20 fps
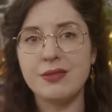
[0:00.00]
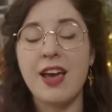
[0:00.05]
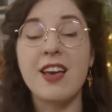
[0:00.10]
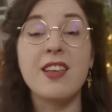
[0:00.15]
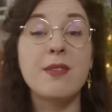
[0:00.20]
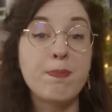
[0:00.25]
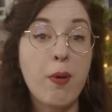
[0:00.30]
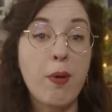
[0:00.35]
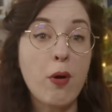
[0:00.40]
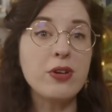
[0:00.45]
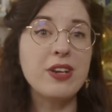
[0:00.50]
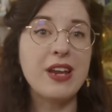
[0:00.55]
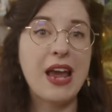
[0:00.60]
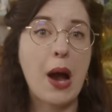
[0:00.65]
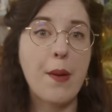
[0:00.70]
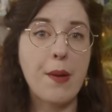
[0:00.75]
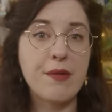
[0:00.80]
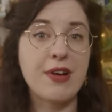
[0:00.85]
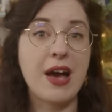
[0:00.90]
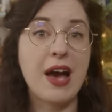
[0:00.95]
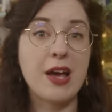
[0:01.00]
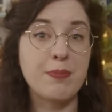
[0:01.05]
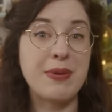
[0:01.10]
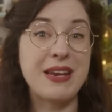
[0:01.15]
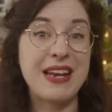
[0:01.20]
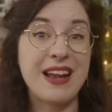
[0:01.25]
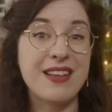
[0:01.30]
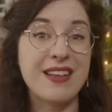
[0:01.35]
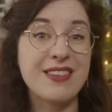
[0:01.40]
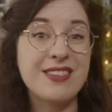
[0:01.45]
His body, however, had
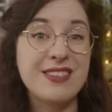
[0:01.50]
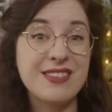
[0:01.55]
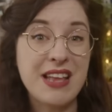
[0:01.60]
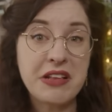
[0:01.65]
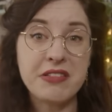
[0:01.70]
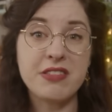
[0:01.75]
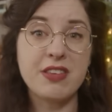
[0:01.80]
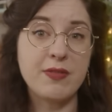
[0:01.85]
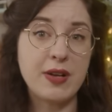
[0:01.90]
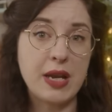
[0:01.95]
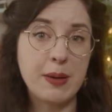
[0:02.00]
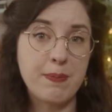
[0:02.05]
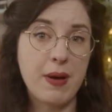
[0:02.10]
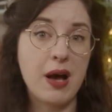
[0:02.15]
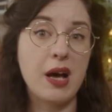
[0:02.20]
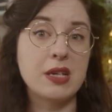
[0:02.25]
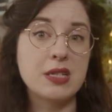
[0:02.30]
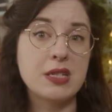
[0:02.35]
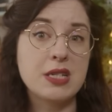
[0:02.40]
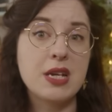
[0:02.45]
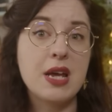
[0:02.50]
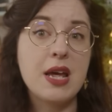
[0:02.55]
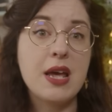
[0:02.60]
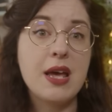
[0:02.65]
been extensively burned,